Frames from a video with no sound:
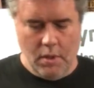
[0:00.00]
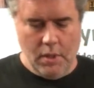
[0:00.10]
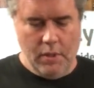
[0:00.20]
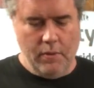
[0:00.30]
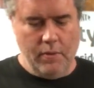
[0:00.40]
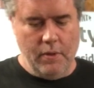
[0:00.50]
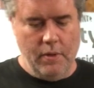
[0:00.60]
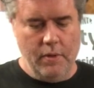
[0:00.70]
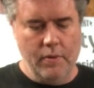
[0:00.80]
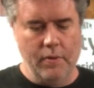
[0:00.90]

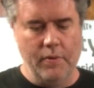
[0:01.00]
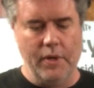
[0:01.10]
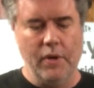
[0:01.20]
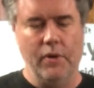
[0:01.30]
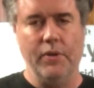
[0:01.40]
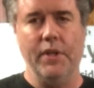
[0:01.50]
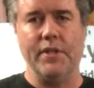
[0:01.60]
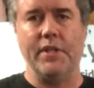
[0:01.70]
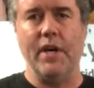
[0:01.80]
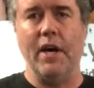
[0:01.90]
When we hold
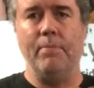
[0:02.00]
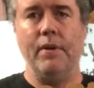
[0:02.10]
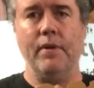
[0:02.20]
this up,